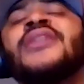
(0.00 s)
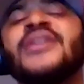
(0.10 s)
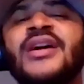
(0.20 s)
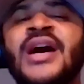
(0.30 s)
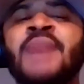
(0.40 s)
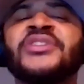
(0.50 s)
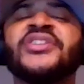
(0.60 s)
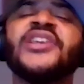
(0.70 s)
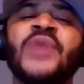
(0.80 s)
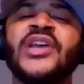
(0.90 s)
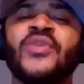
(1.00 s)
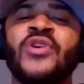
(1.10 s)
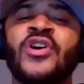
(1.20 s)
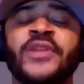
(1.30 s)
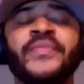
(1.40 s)
I'm gonna tell you why you're
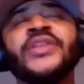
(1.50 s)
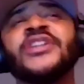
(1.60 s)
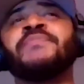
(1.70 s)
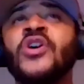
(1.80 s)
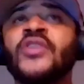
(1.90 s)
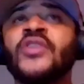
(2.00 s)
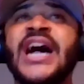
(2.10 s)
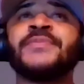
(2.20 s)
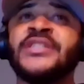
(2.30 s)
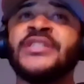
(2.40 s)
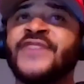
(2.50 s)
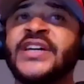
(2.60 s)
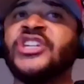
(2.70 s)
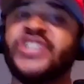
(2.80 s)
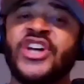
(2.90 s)
wrong. Bill Cosby's in
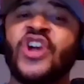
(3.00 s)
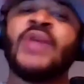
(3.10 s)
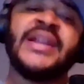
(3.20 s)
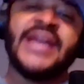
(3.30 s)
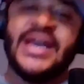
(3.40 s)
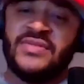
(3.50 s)
fucking jail right now.